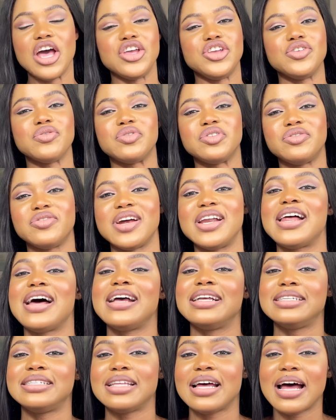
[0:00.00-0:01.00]
you would
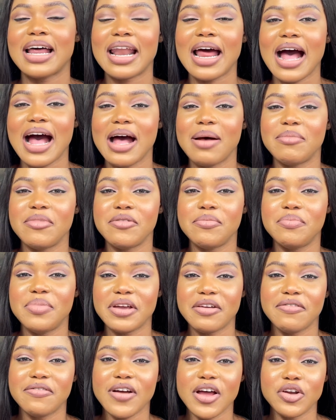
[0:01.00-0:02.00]
realize that I'm a
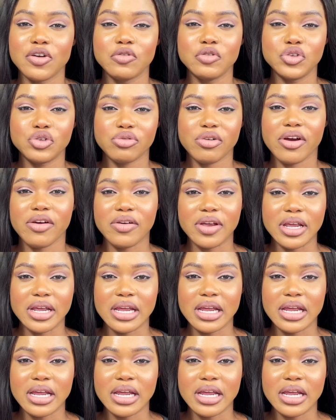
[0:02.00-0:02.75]
big fan of jewelry.